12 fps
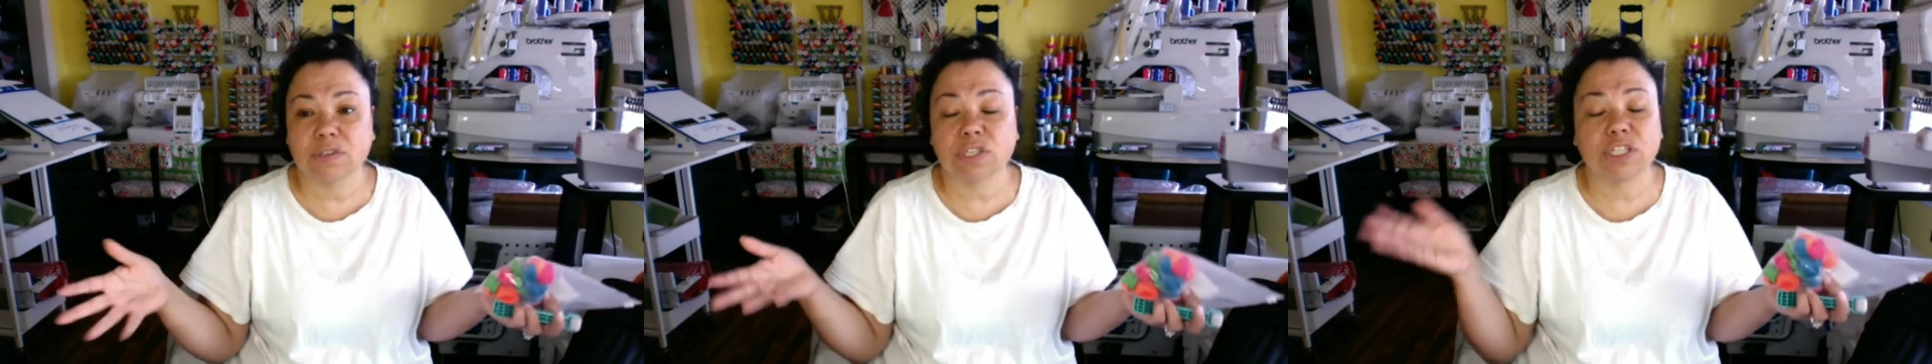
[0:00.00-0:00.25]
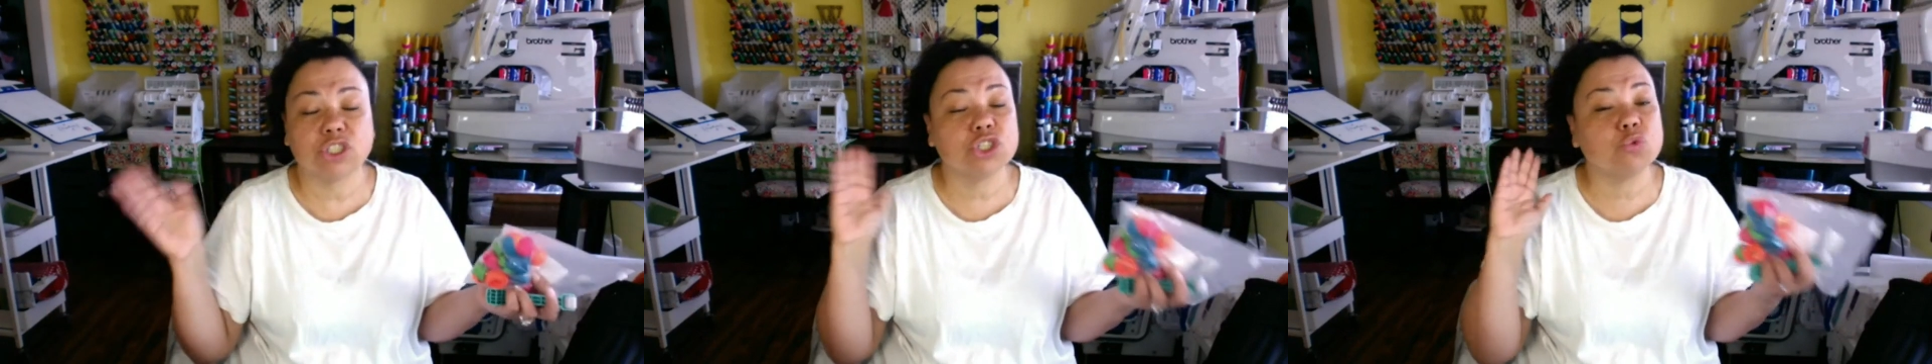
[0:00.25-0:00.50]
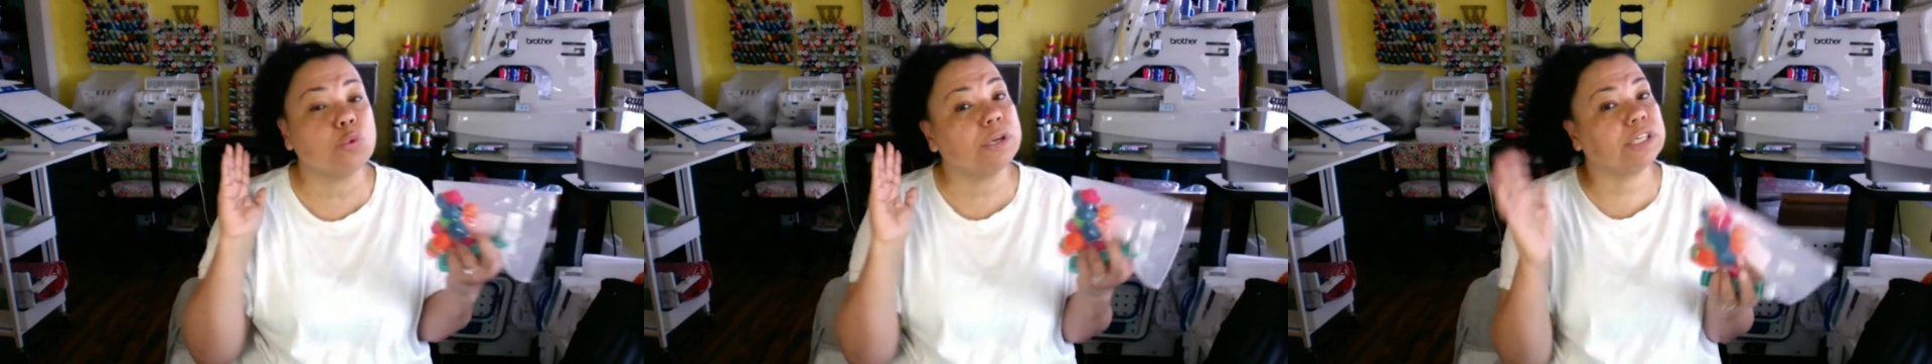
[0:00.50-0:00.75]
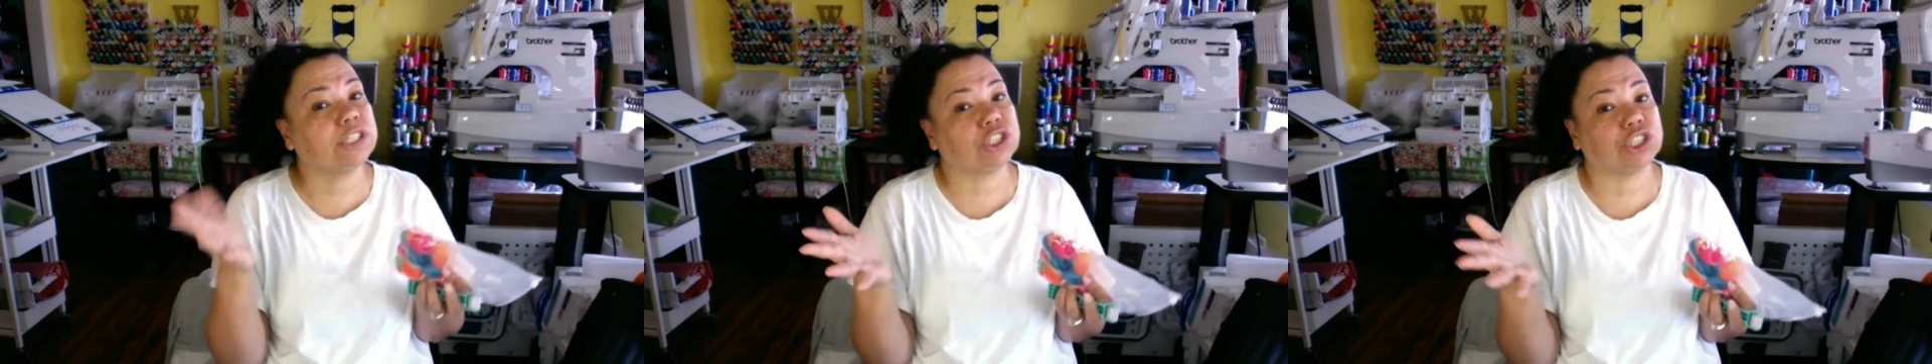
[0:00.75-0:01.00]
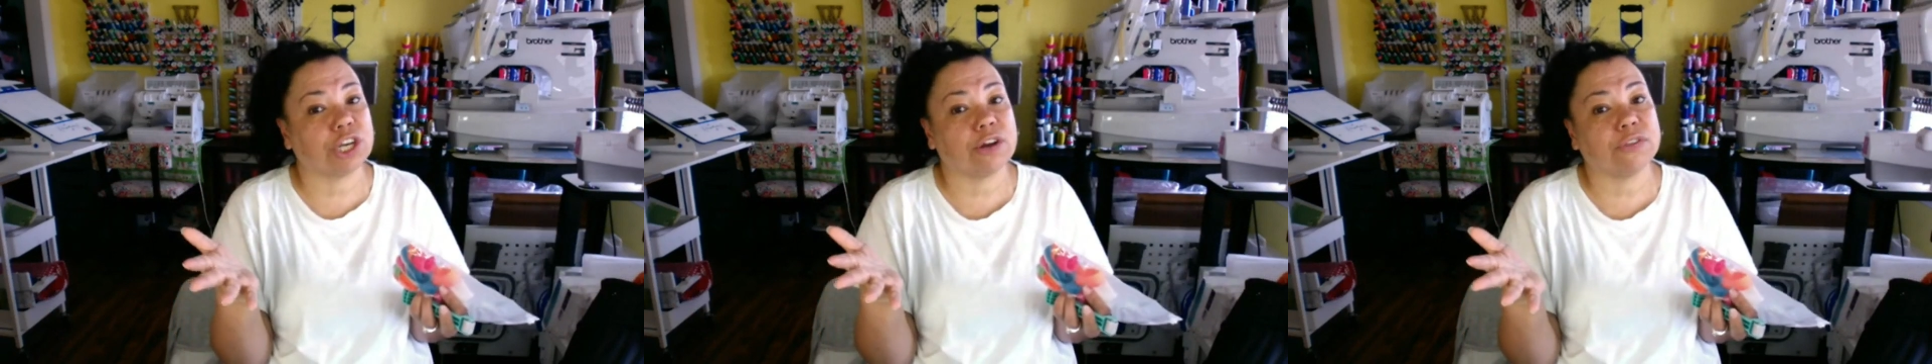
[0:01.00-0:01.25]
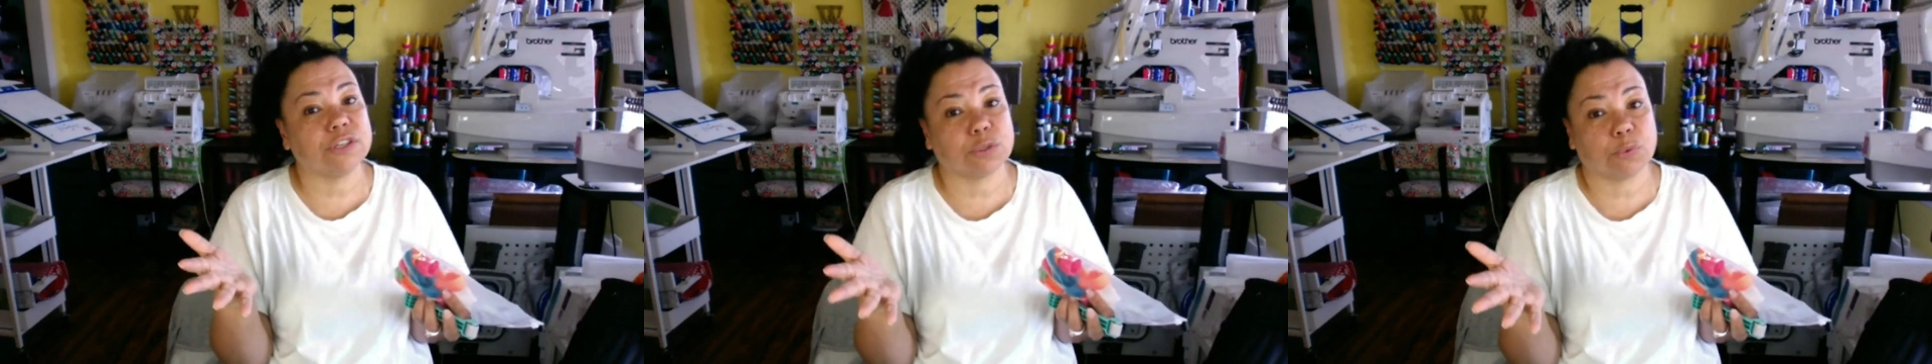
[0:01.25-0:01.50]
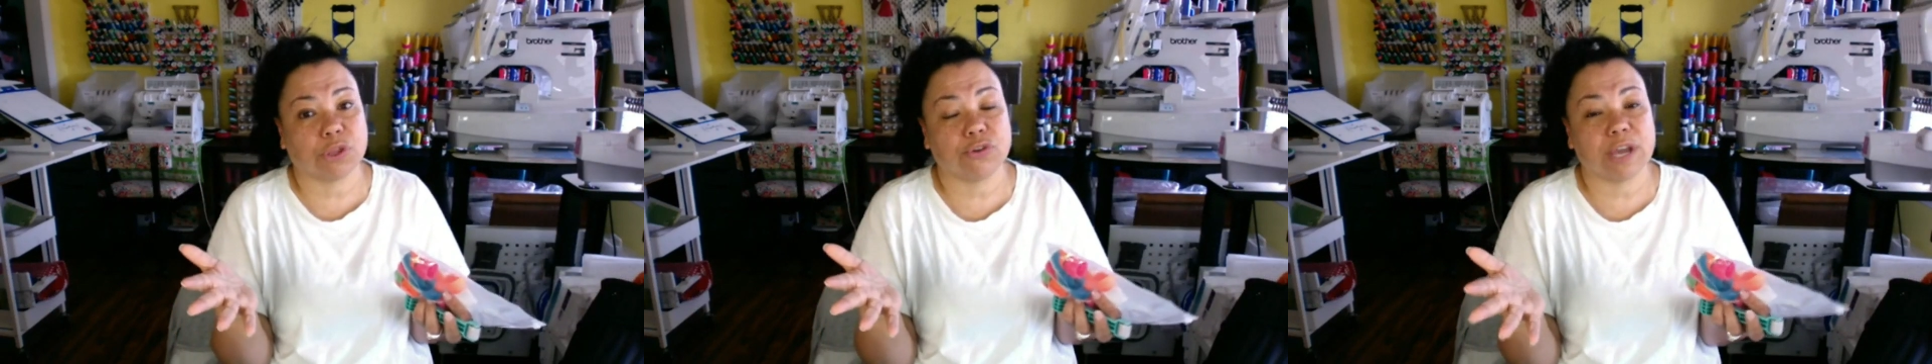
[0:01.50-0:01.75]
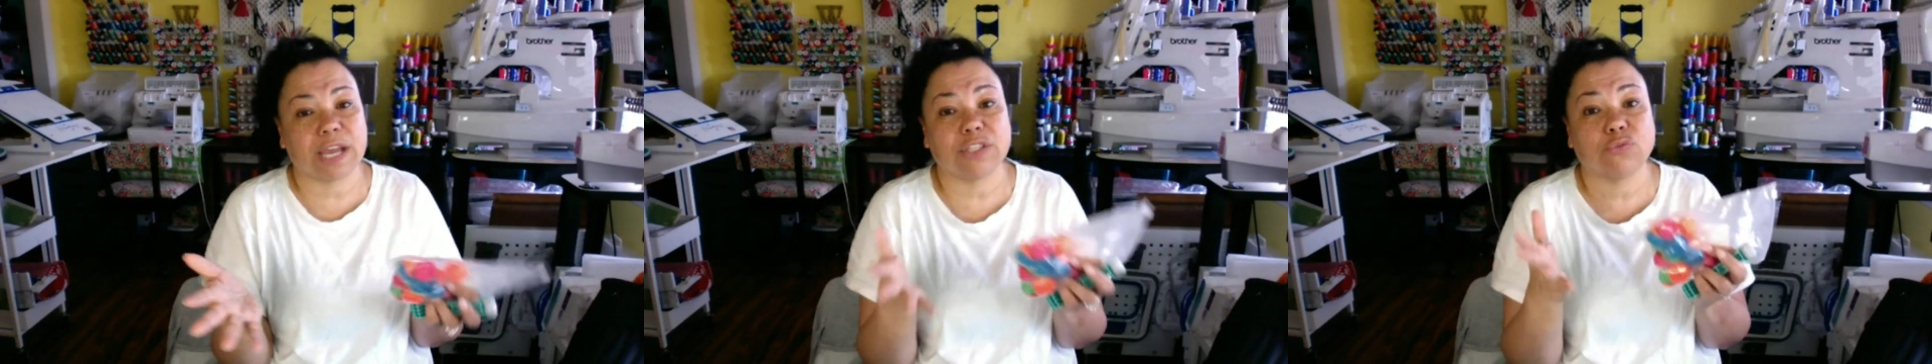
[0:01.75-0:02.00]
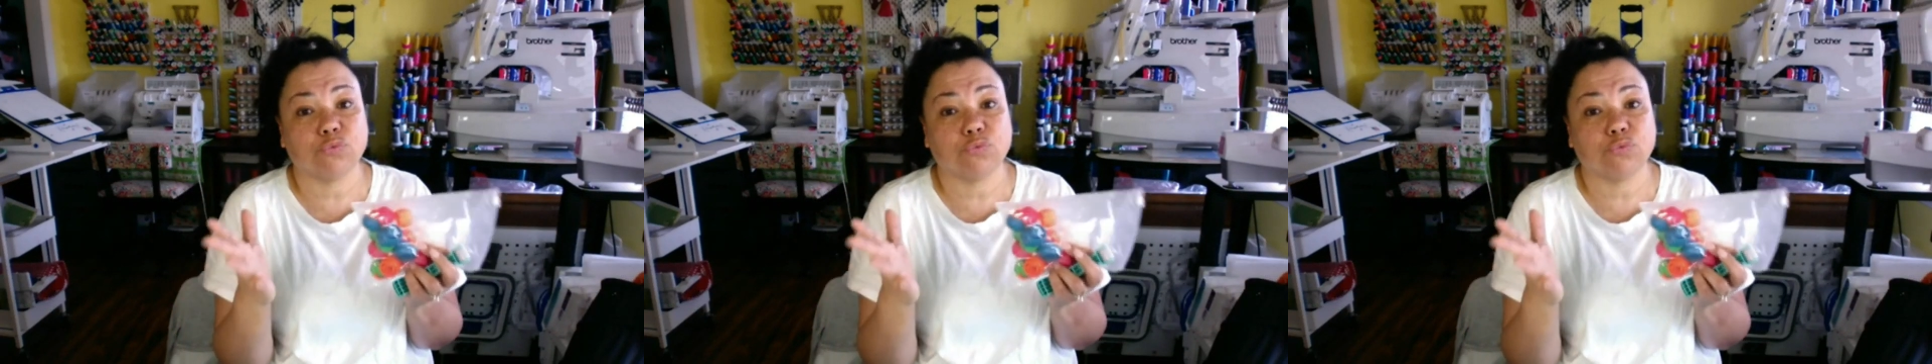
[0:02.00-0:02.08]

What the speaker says: So I just wanted to share this with you guys